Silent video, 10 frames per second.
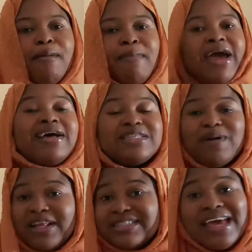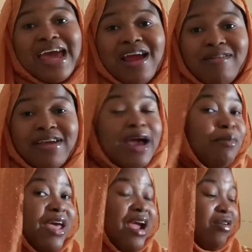my husband is hairy
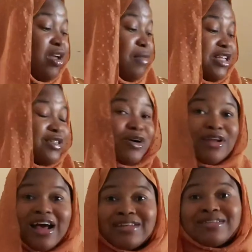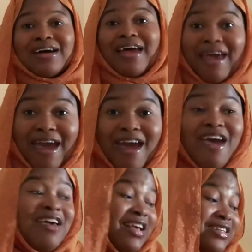i'm hairy my son has a hair
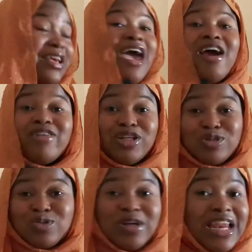he's hairy too